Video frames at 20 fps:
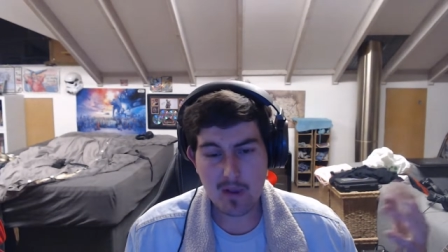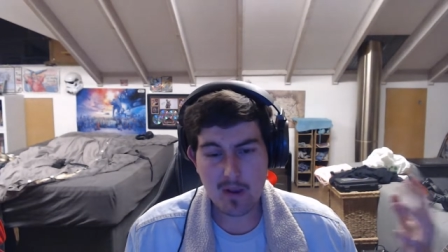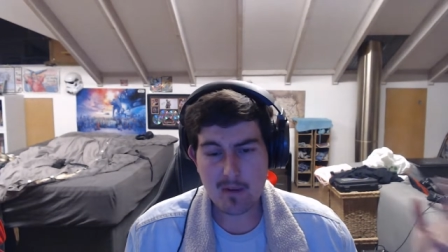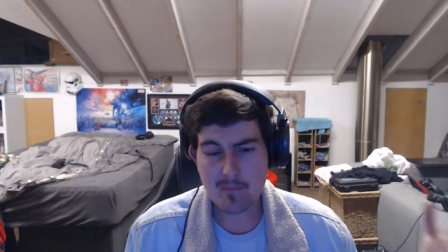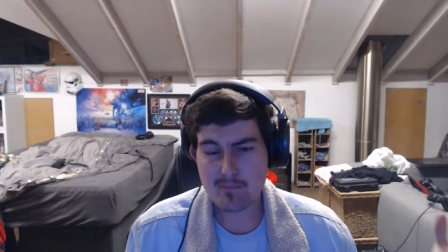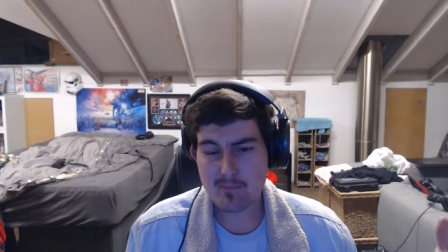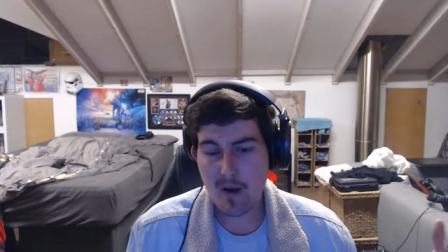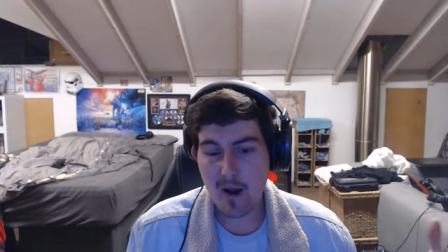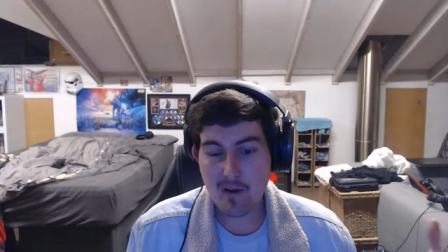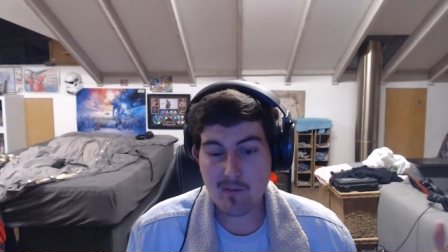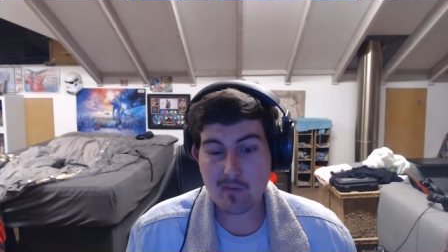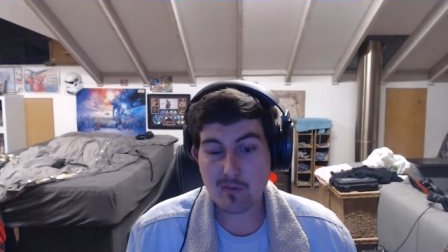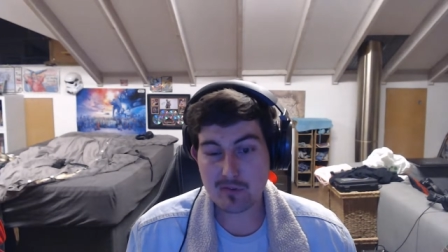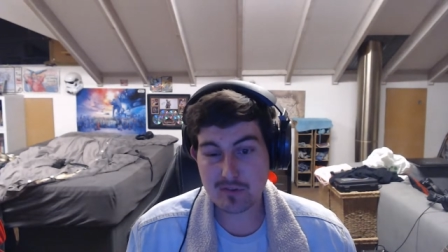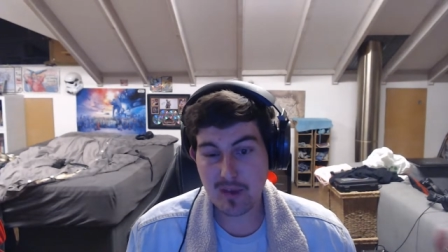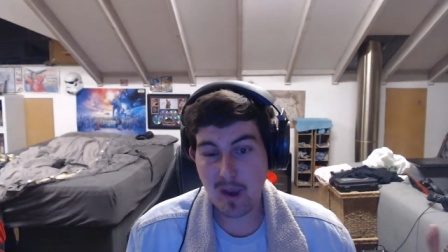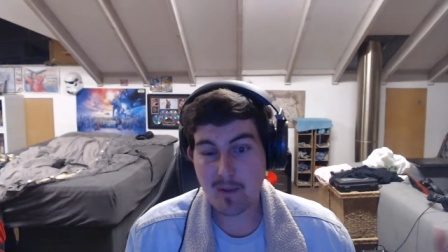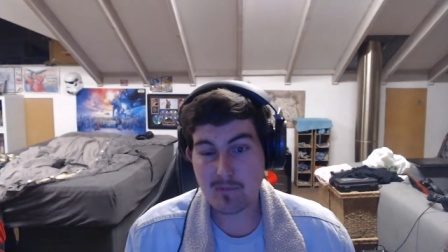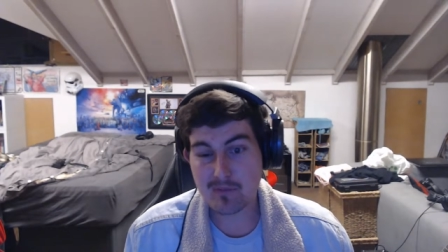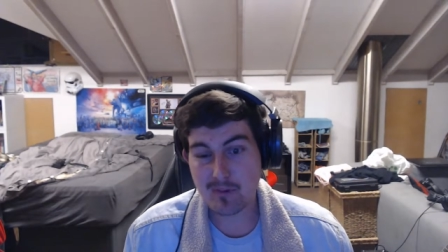Marvel's
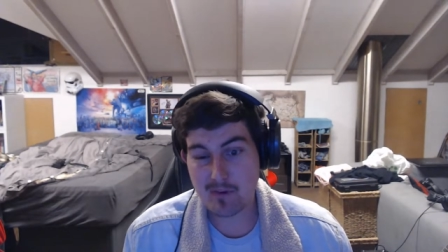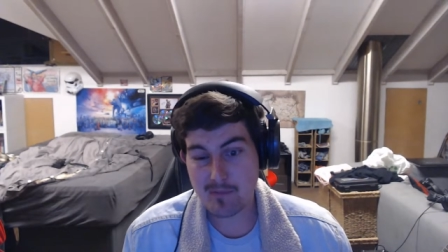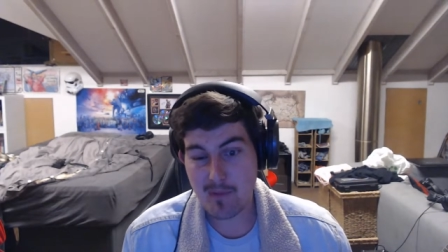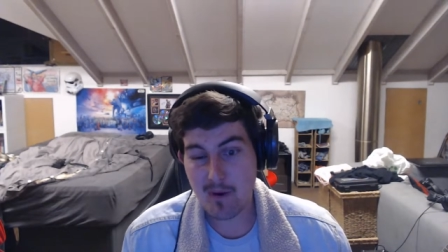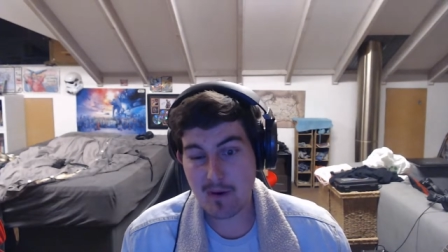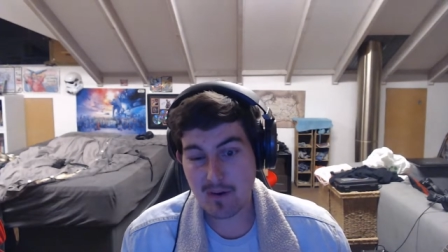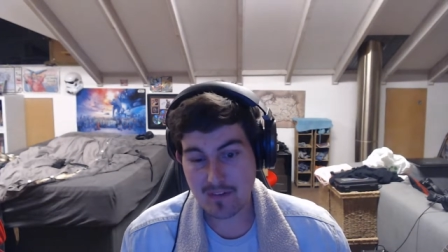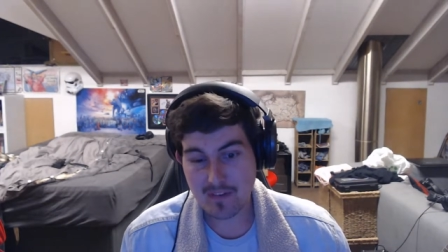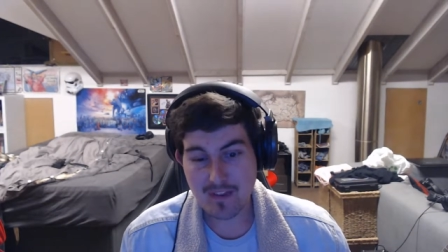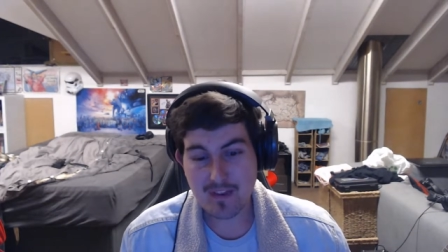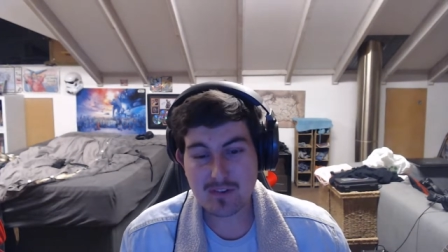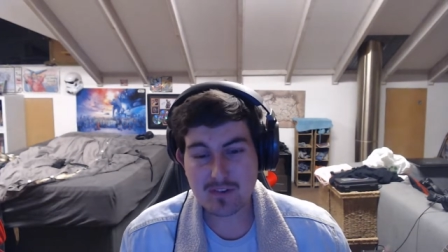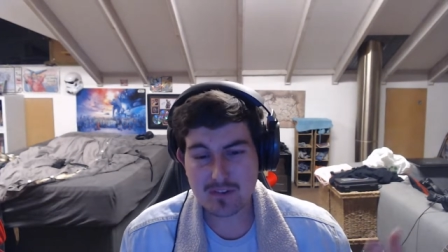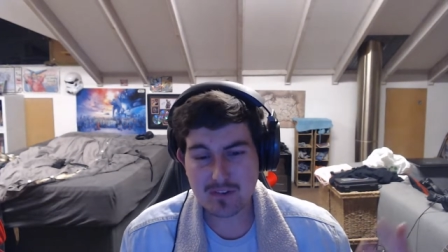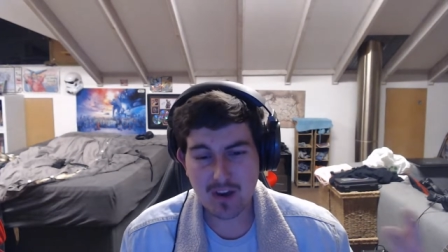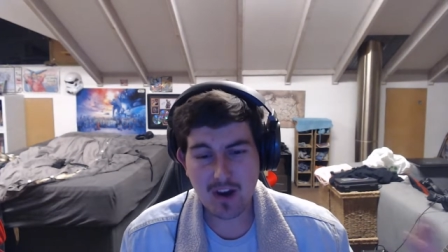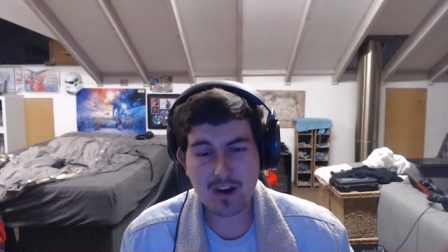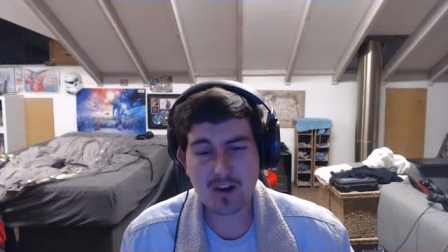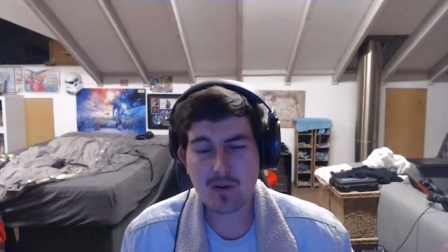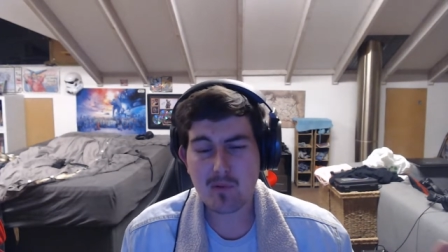Captain America. That's
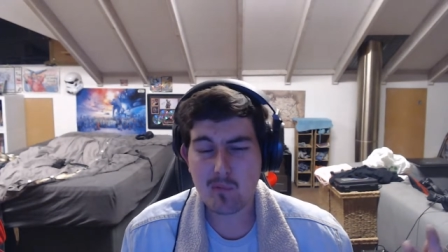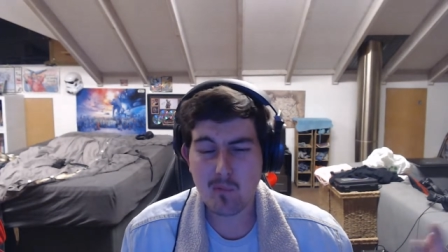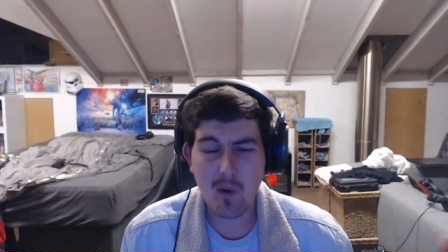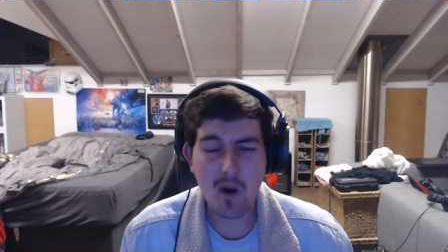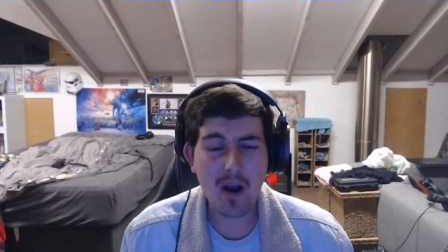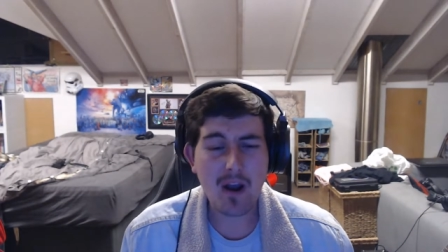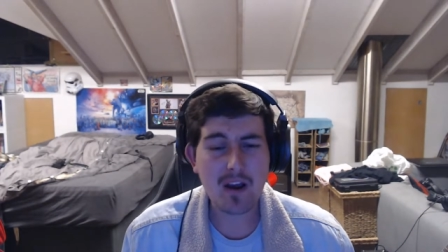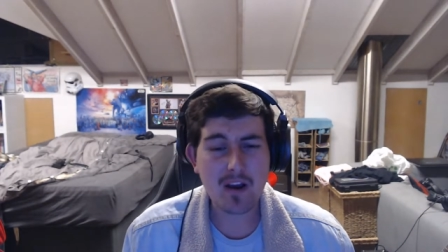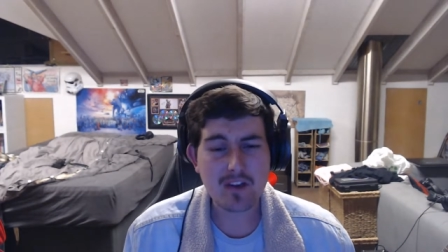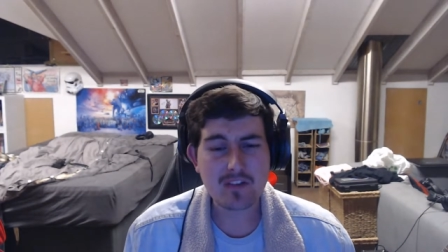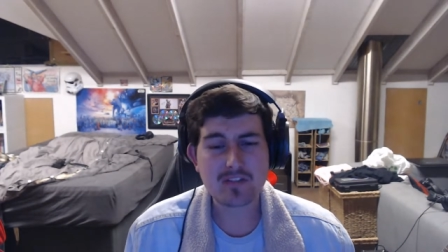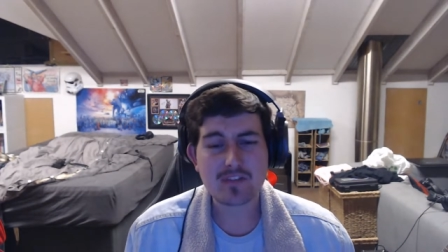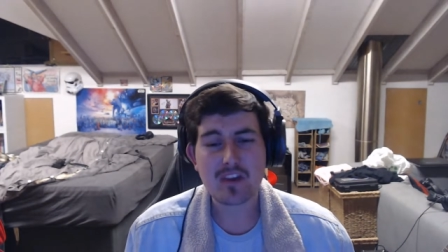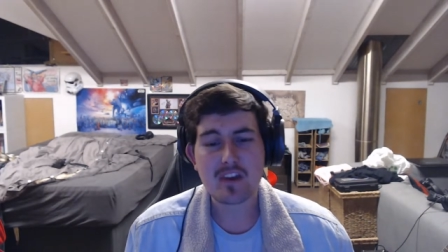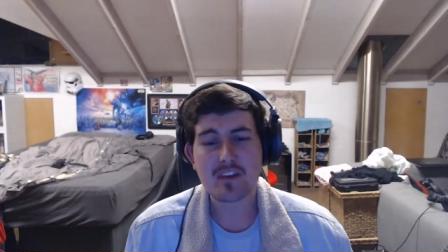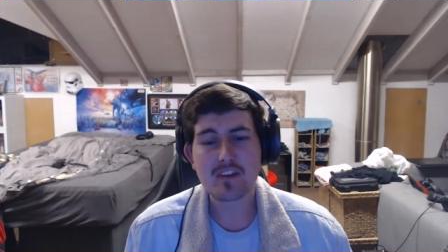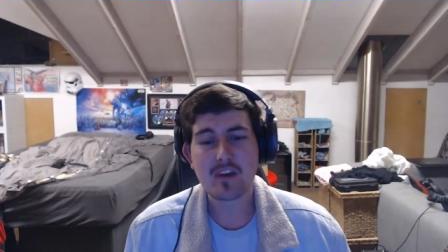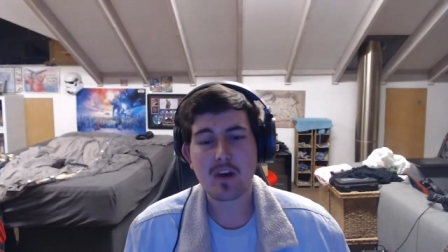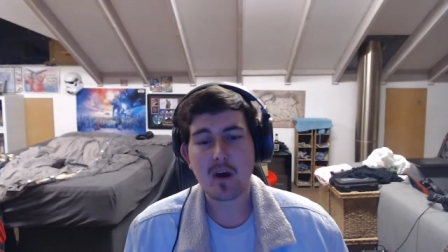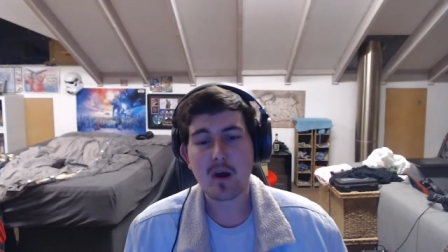kind of why I
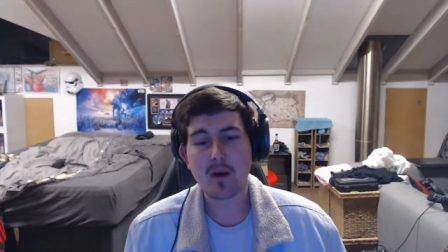said,